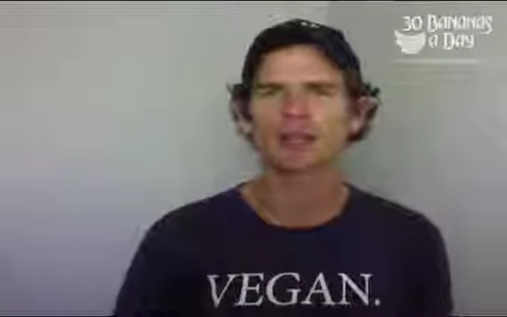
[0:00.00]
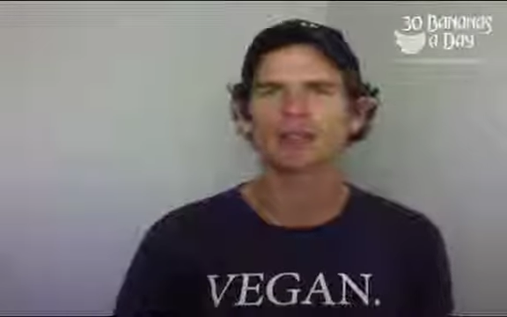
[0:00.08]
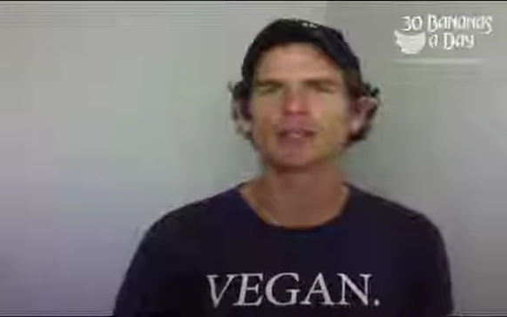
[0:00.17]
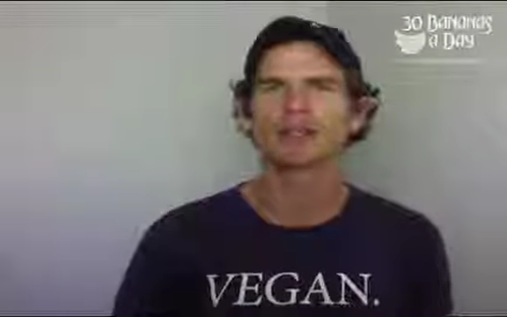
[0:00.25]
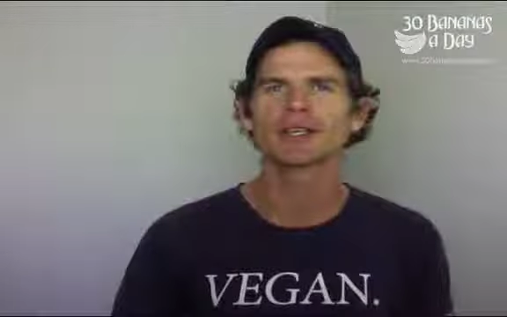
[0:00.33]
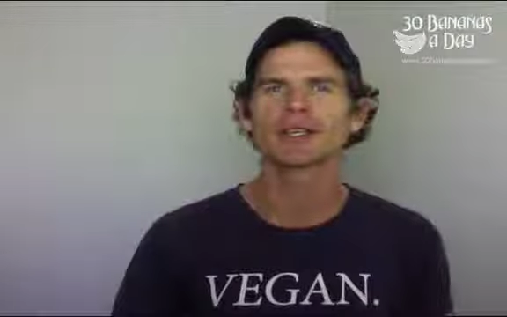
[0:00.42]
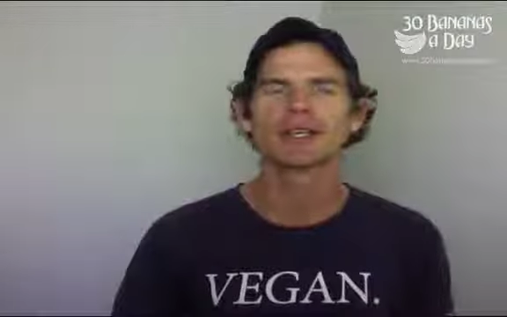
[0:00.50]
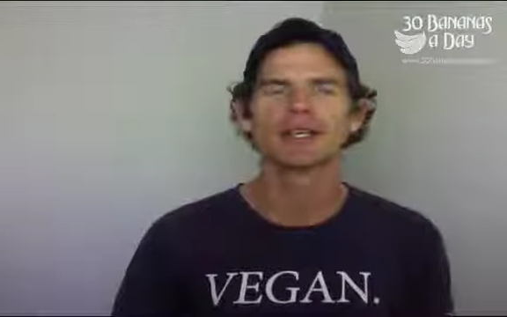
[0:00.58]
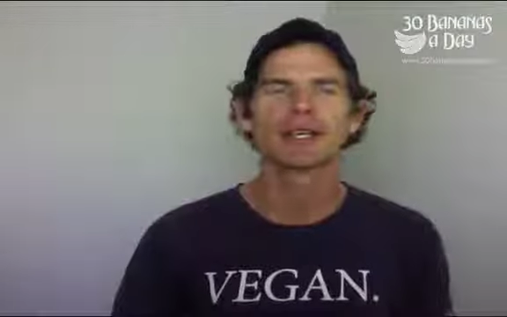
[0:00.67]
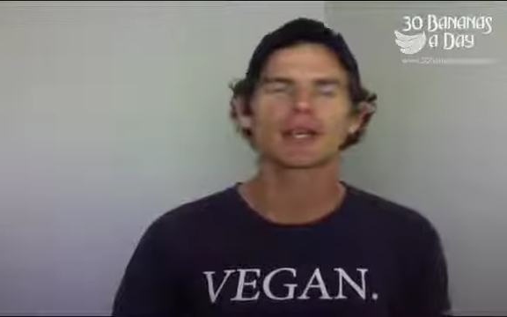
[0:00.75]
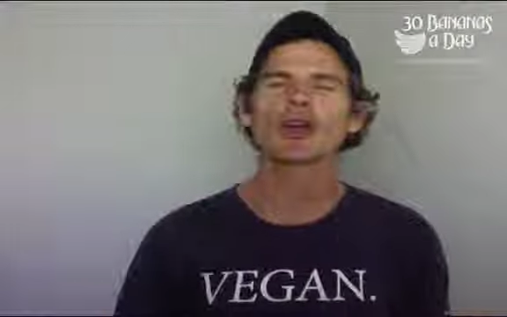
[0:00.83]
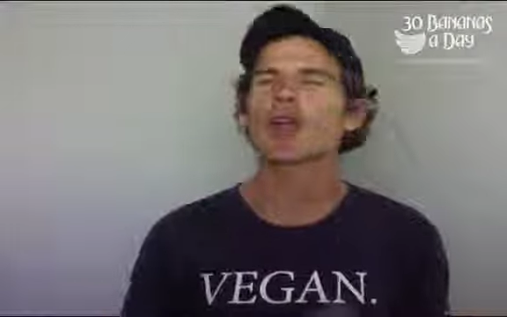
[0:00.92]
You know, and
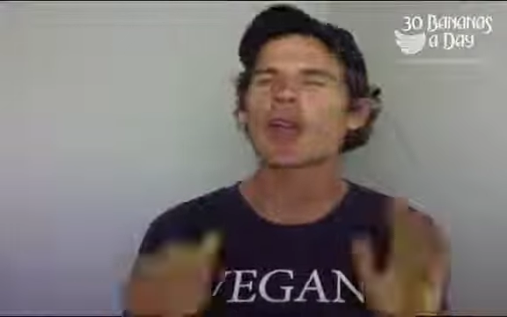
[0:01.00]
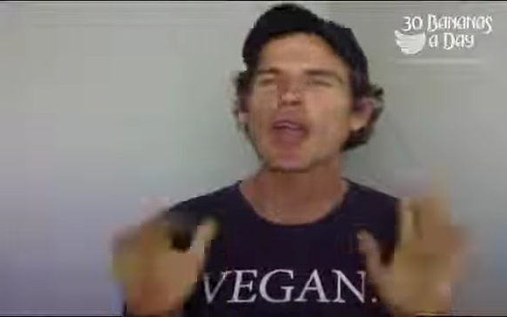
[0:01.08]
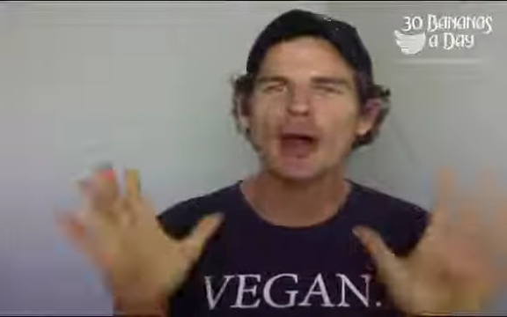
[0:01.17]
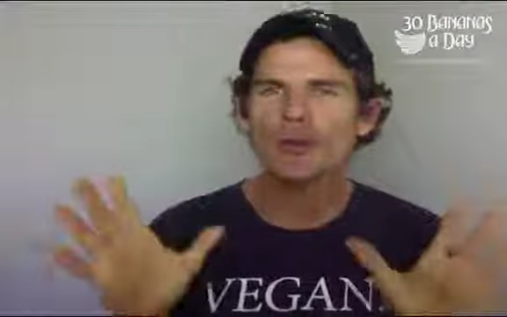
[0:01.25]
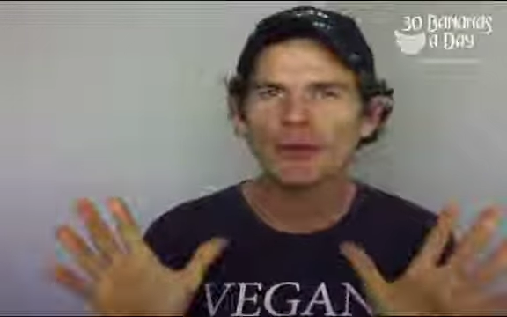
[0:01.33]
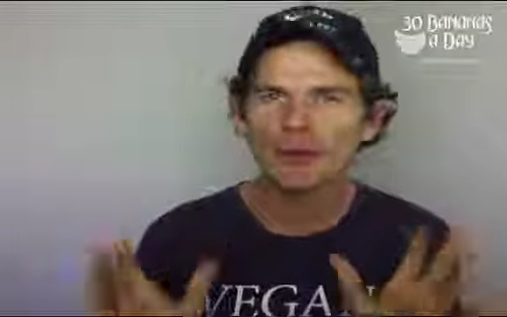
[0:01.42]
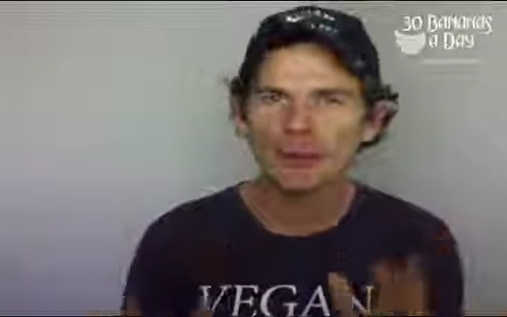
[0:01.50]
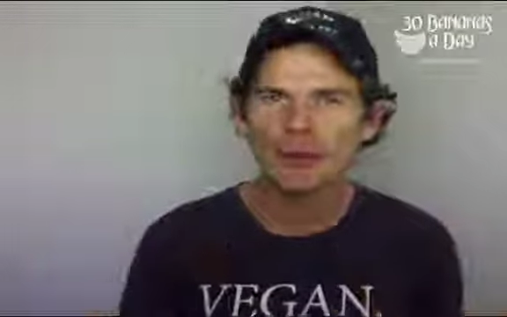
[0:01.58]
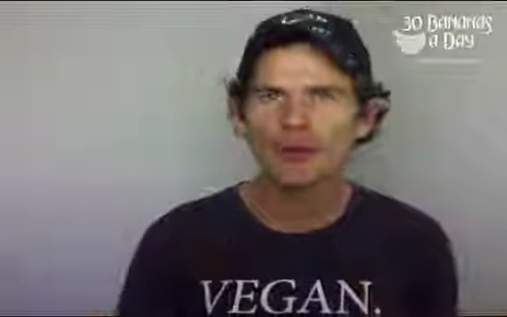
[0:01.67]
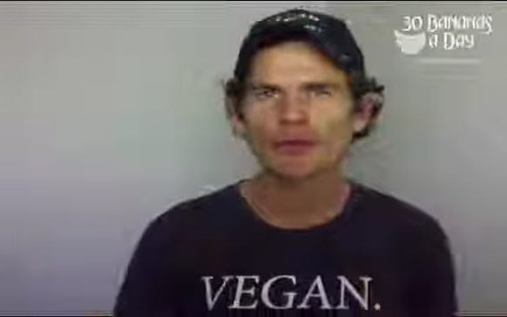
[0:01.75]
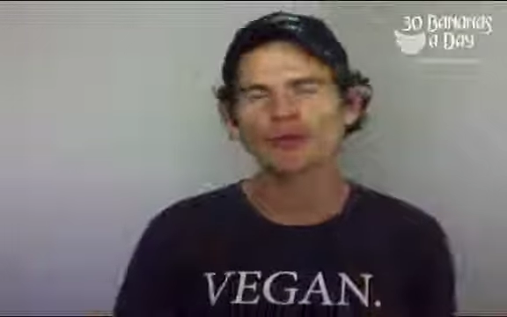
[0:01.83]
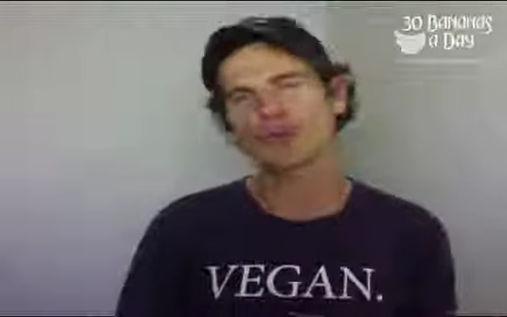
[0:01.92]
I've got nothing
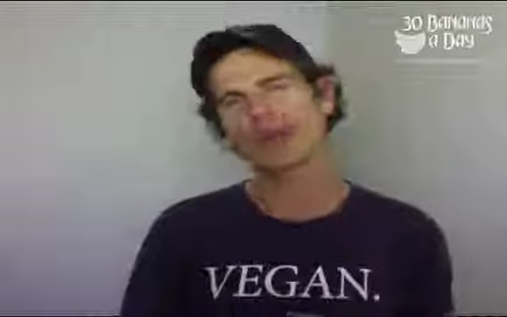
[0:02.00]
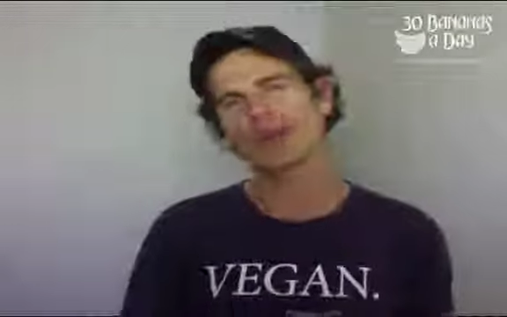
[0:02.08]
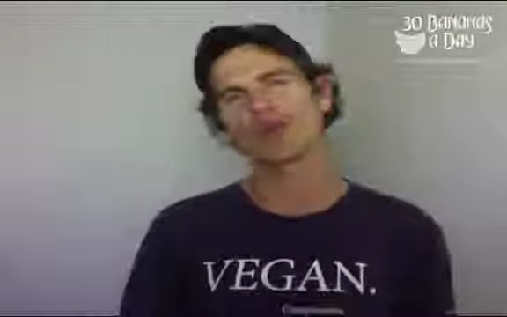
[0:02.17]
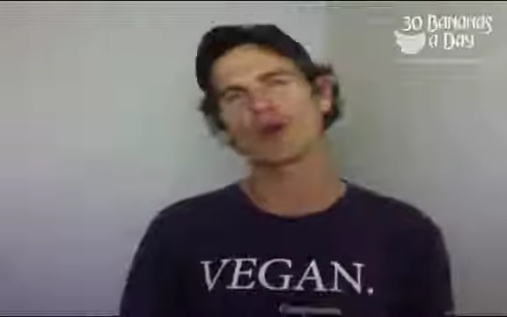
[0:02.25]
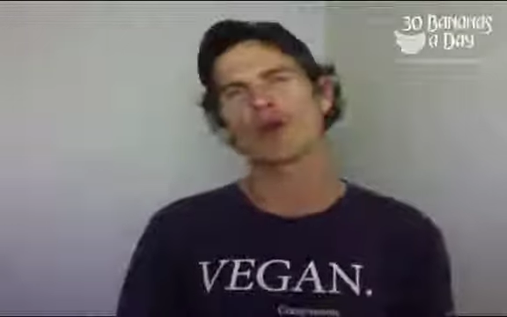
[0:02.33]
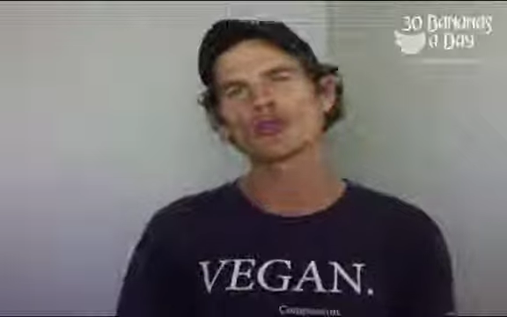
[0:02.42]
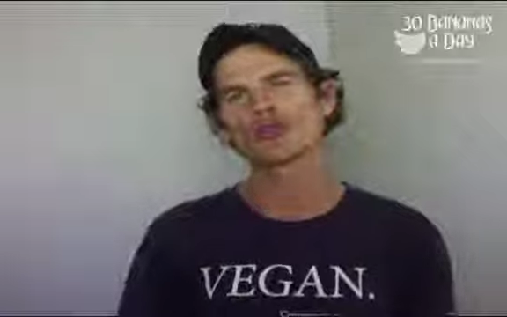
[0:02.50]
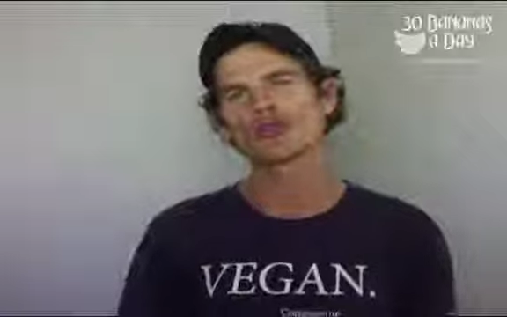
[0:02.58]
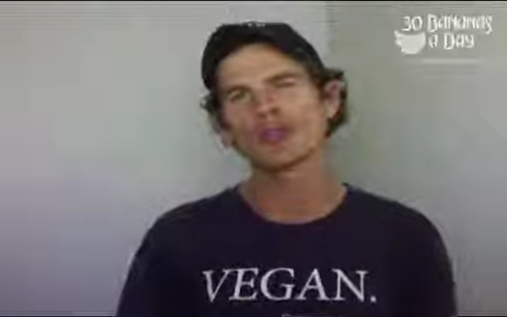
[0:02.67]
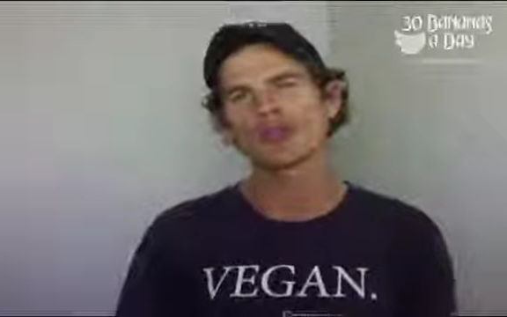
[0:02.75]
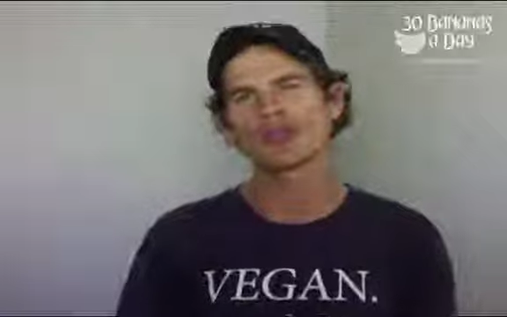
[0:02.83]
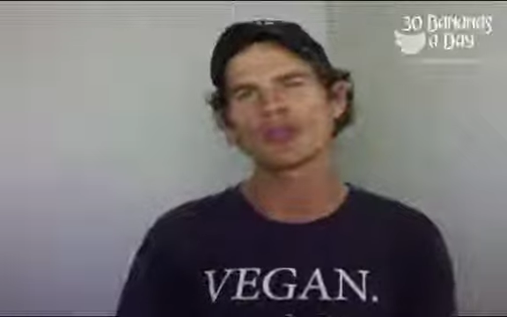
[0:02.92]
personal against the Hodge
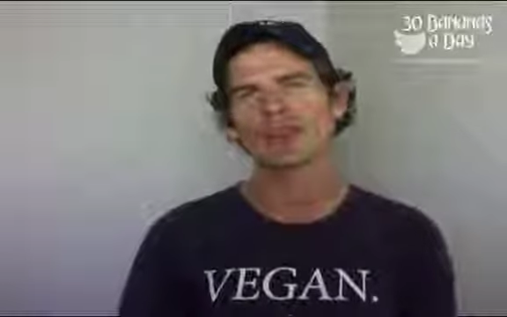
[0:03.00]
twins.